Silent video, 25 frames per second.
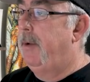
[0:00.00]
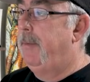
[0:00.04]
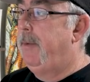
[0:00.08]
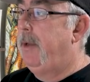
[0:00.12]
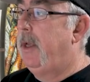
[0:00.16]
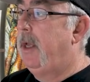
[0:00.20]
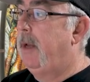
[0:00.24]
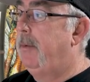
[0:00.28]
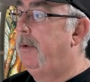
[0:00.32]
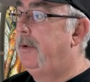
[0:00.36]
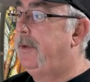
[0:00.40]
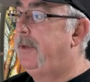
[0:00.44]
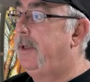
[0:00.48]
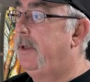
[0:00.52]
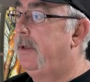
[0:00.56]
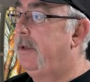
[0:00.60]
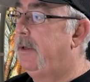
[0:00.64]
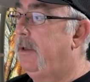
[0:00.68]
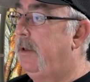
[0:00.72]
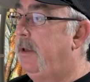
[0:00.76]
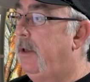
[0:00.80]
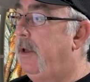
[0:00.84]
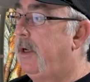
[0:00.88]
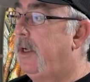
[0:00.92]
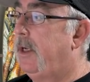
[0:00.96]
be able to
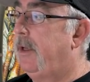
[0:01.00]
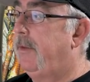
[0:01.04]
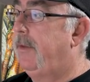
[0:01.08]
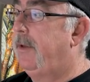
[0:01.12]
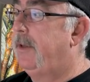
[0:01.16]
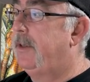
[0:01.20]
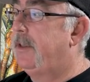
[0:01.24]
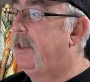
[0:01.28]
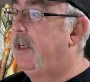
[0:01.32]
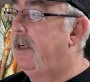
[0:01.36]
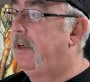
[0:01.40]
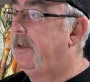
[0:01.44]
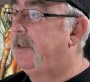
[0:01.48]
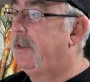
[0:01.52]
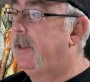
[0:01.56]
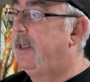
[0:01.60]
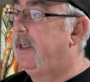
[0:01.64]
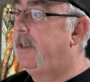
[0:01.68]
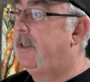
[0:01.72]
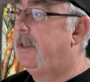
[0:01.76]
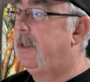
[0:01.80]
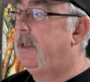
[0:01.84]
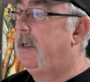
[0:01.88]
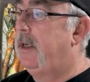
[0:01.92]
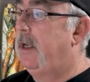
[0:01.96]
look at this shell
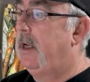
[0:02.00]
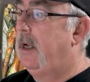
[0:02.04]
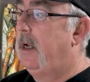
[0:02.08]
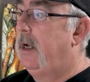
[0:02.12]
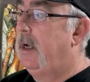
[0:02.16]
station.